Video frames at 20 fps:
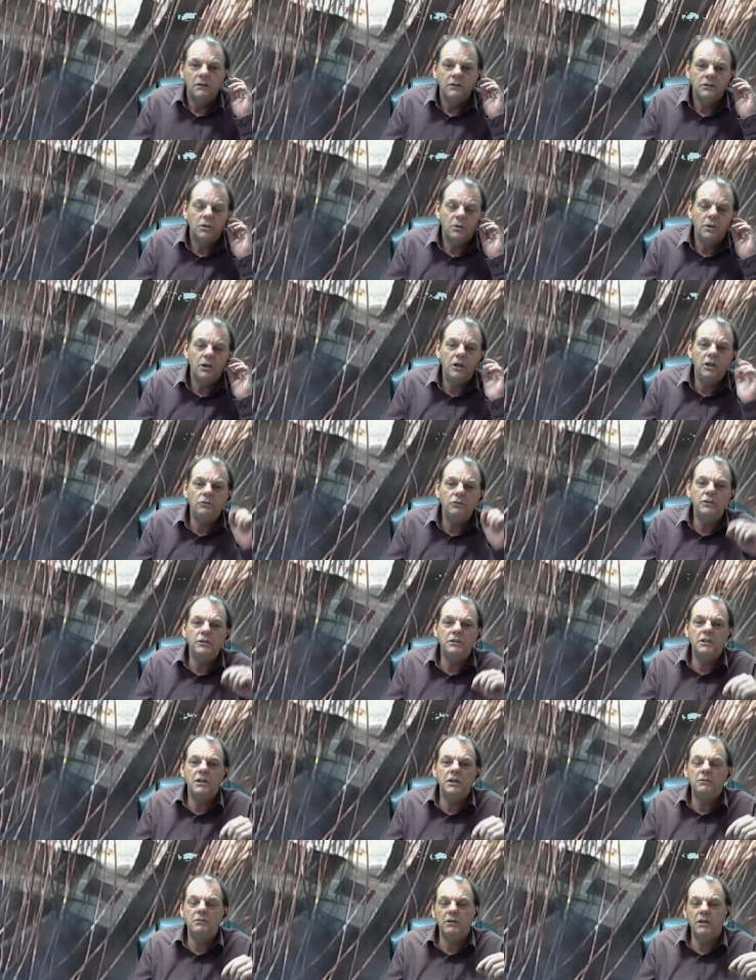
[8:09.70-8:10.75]
So he
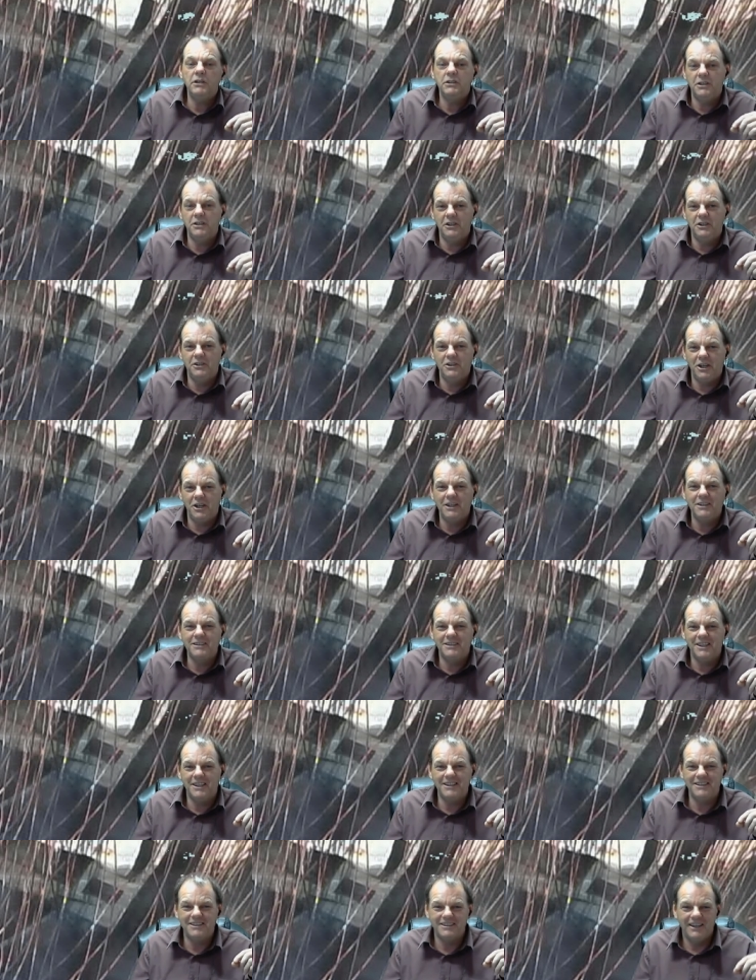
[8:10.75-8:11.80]
received less than a
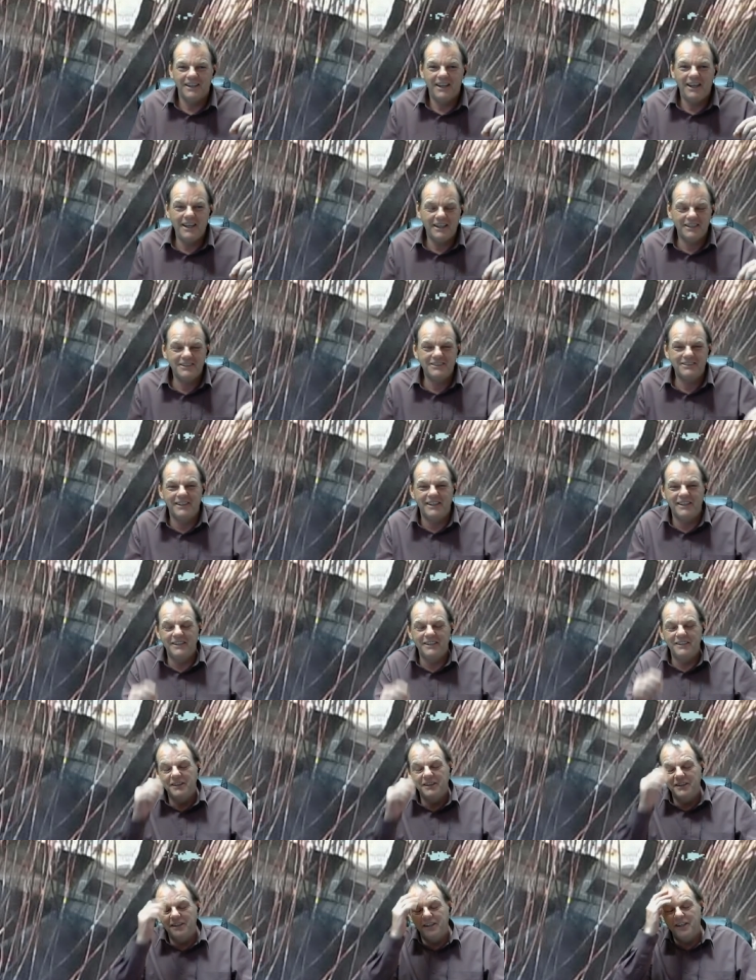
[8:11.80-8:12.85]
chest x ray.
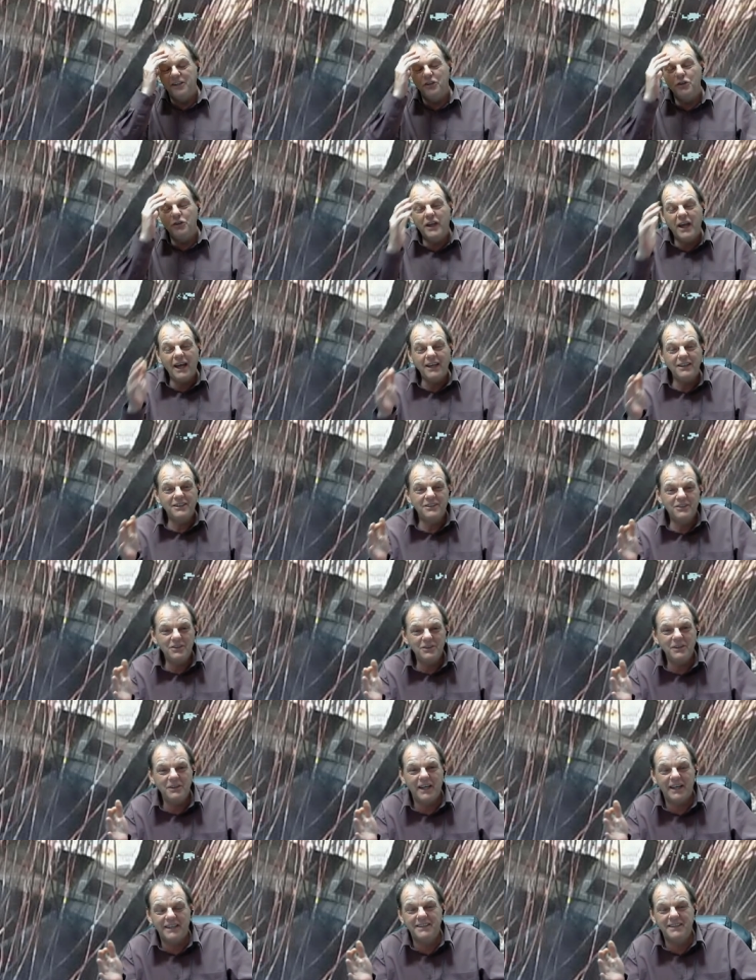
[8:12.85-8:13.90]
You can't do
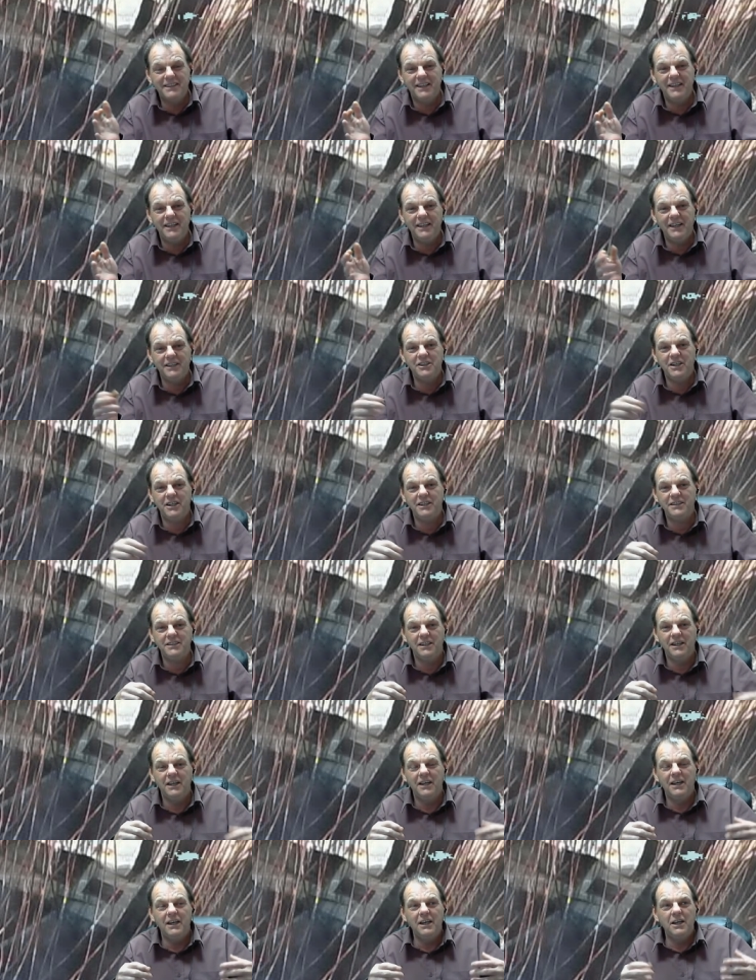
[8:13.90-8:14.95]
that, see? A chest,
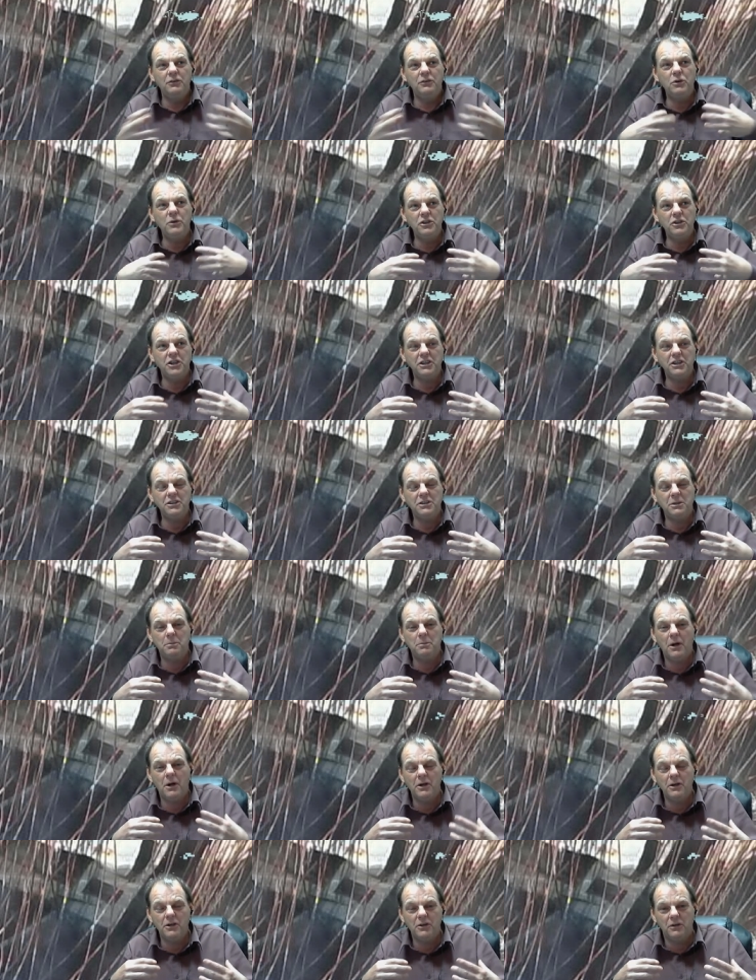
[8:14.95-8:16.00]
if you ingest a
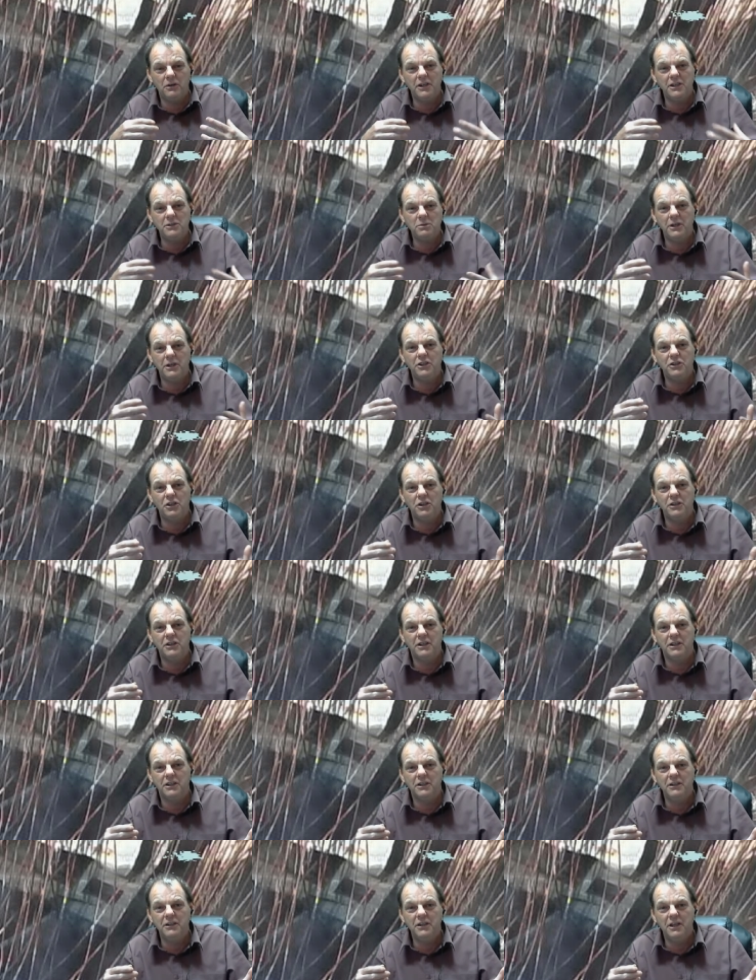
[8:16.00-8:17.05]
particle, and that's what he done
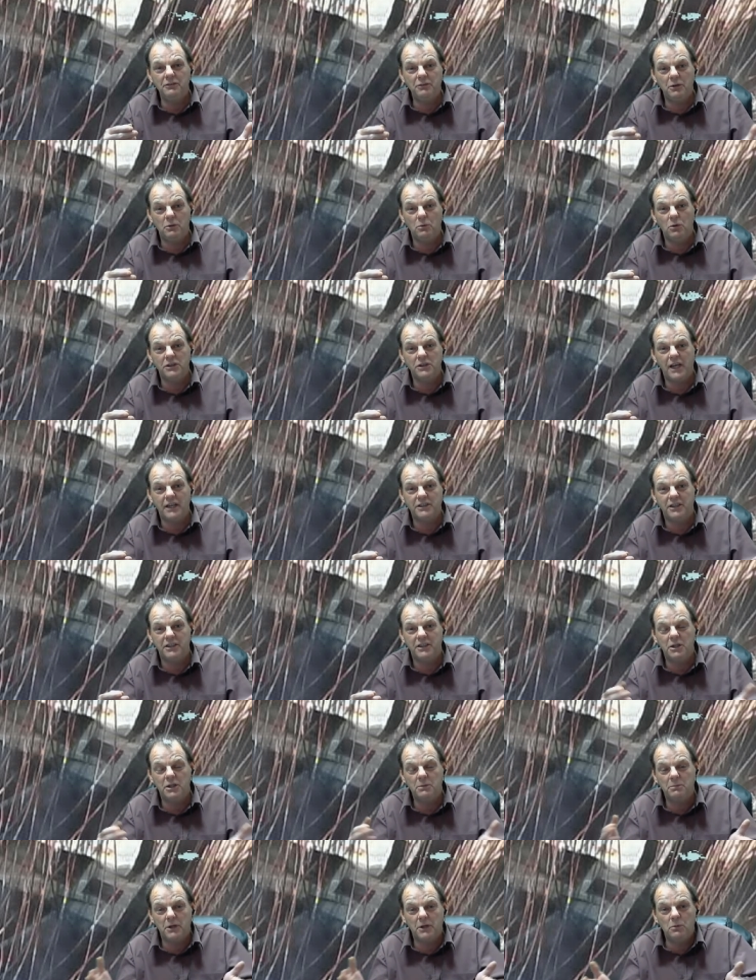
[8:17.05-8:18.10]
there, if he was actually
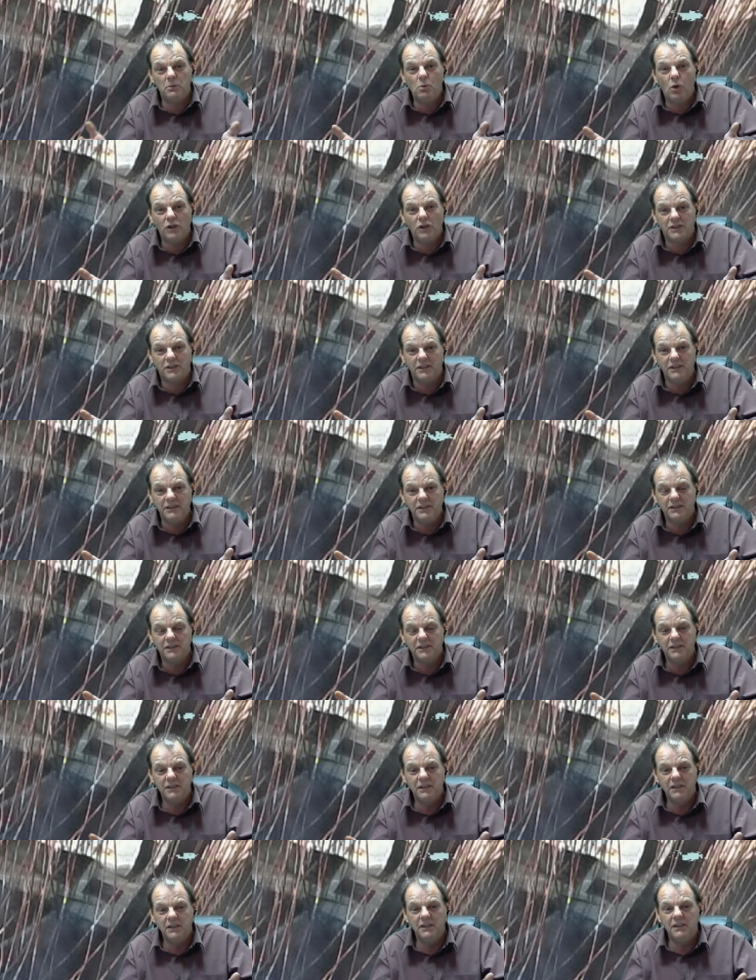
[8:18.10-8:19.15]
there, but he wasn't,
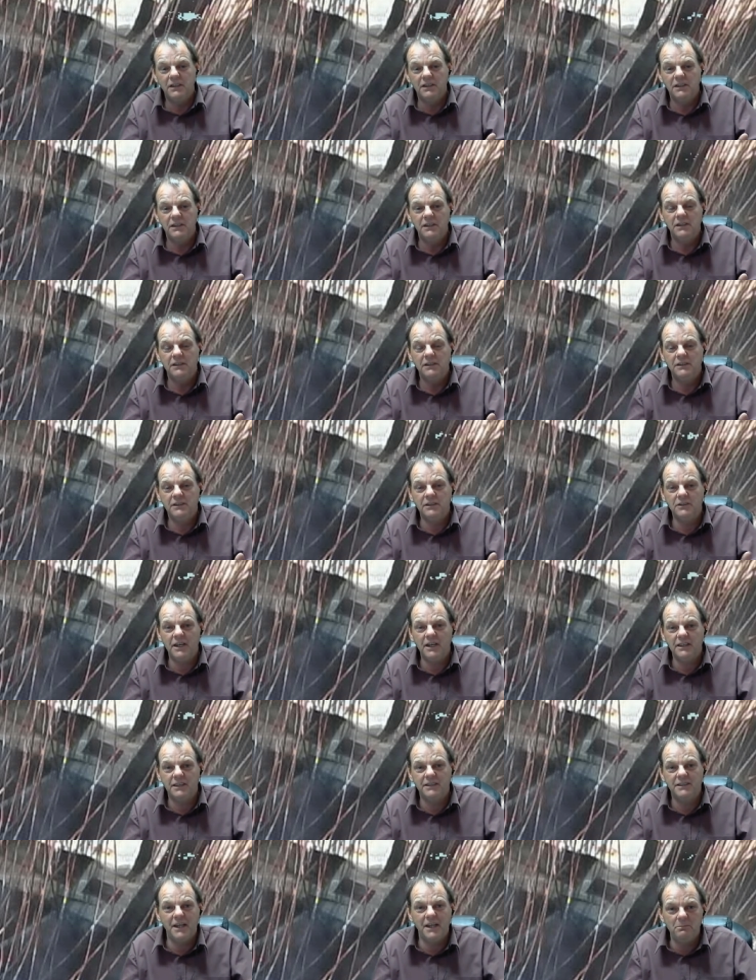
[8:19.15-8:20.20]
they're
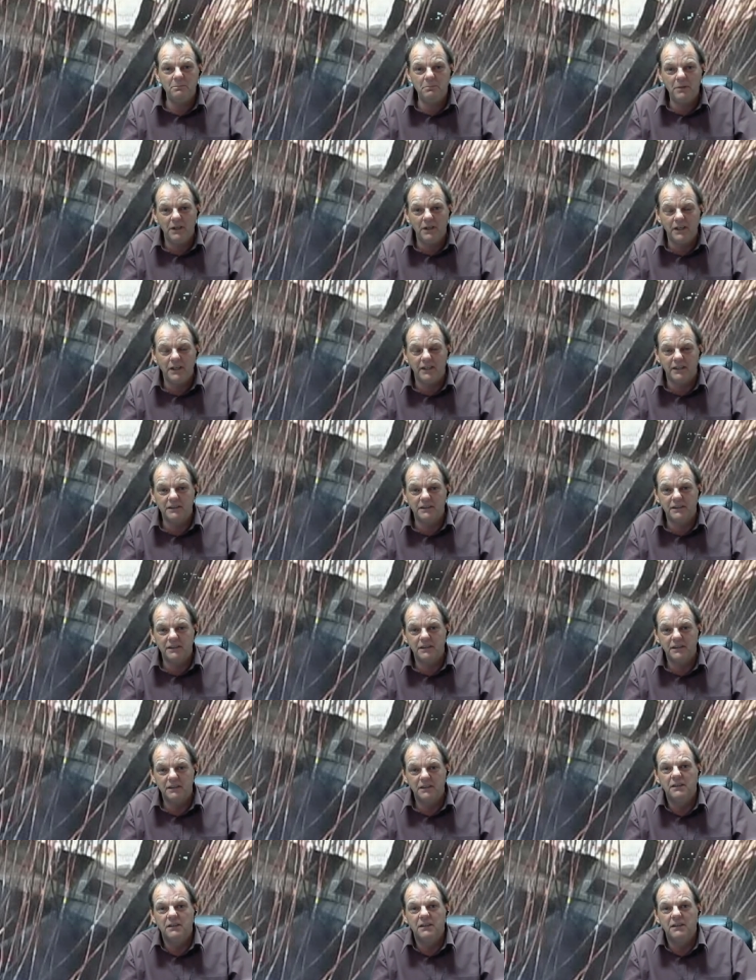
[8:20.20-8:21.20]
not the same buildings.